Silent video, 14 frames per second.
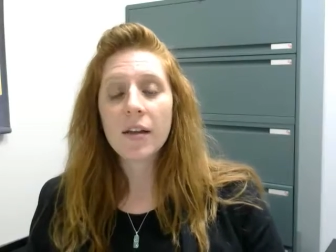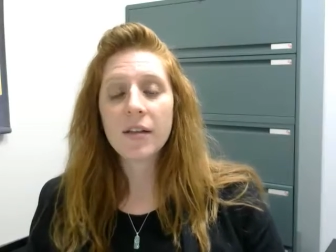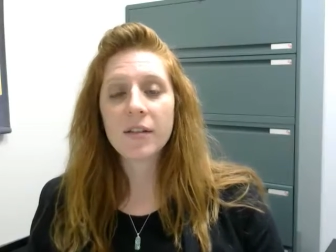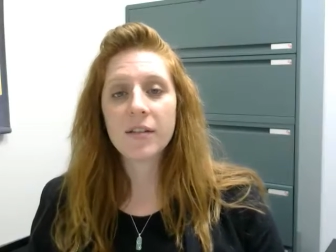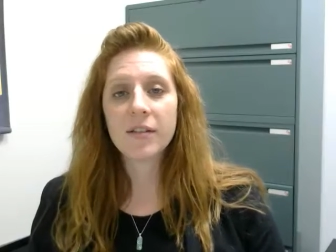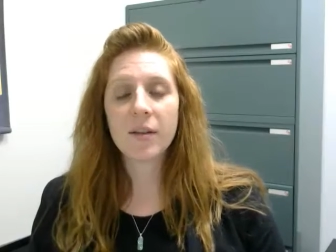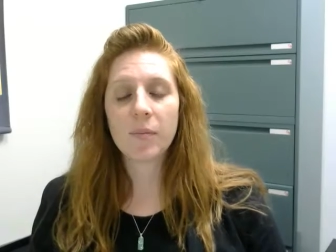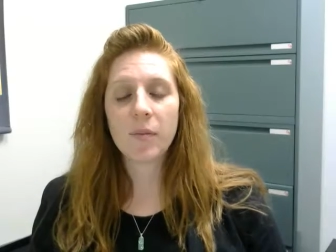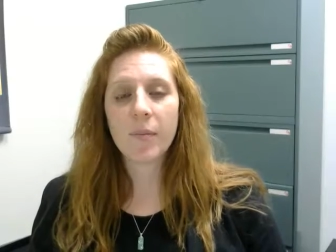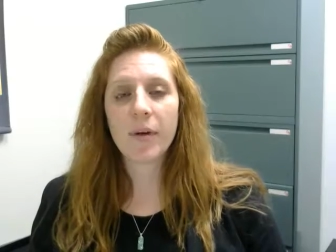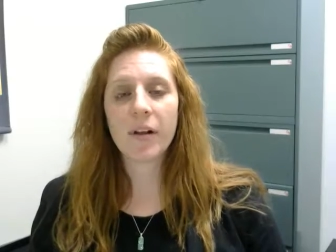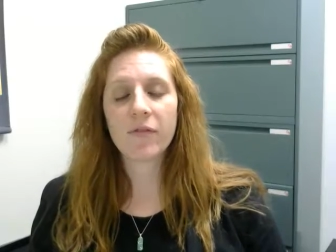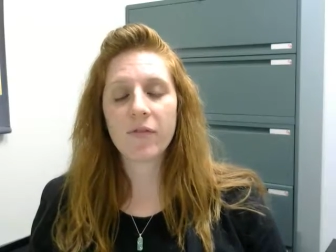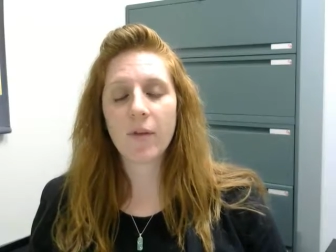This is
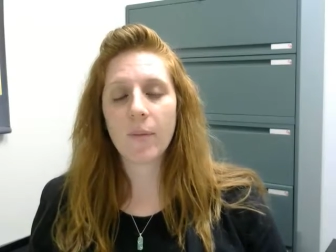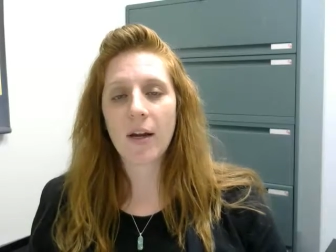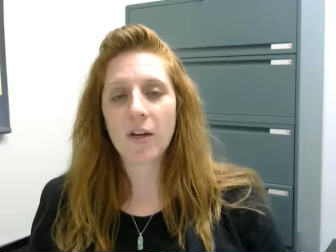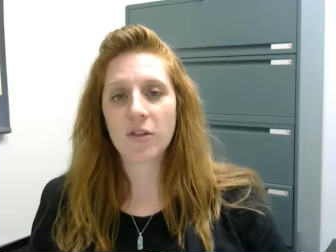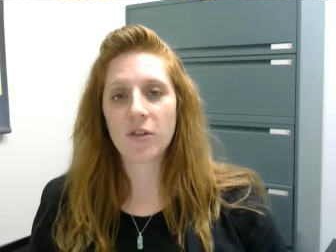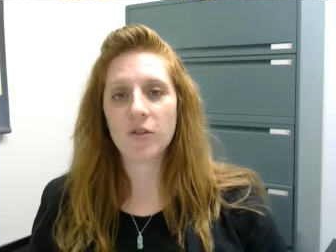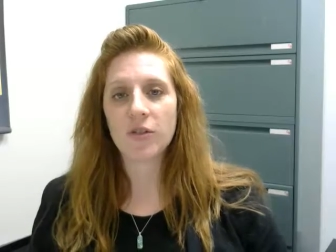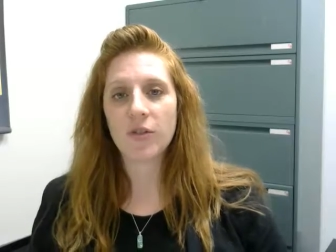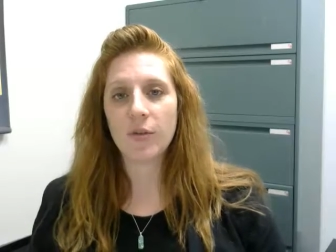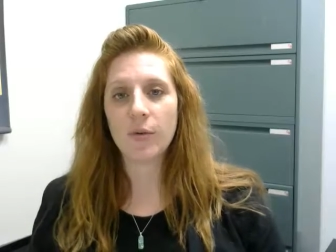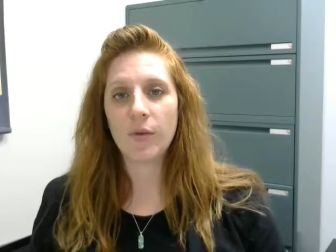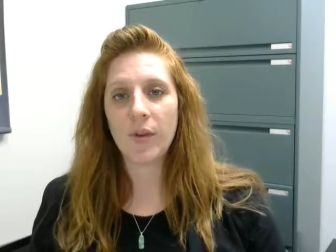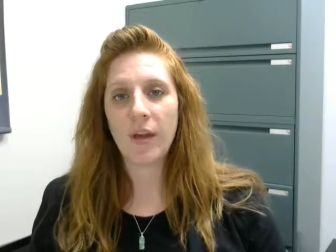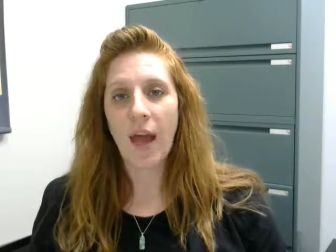supplemental information
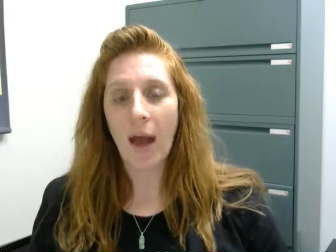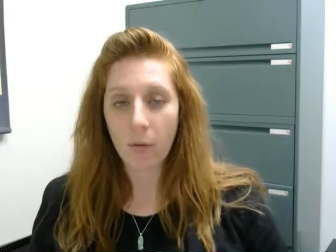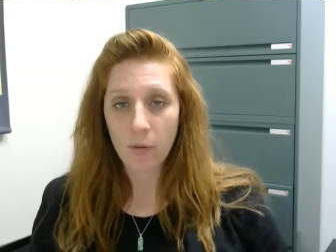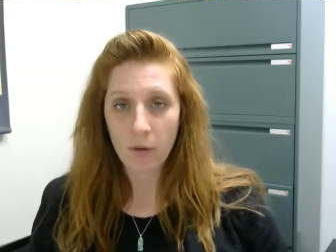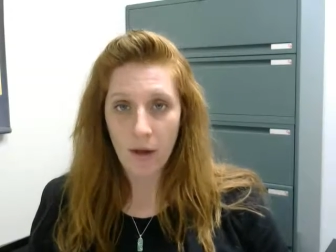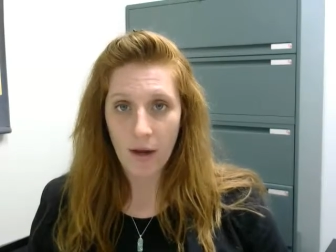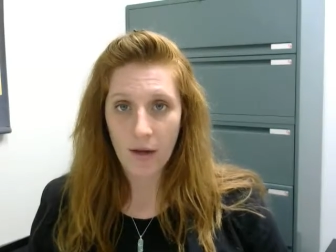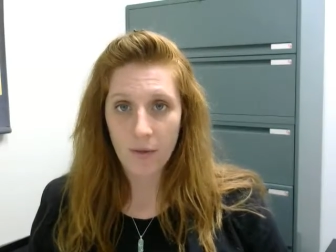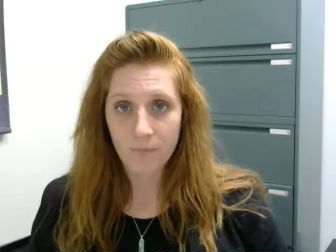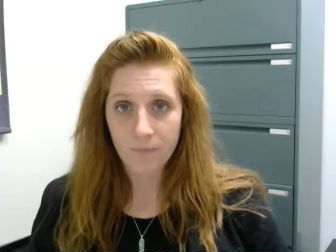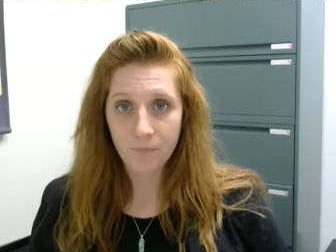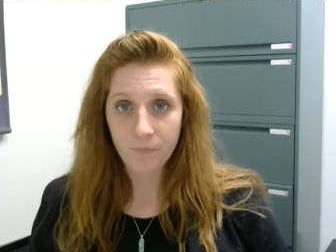to the outline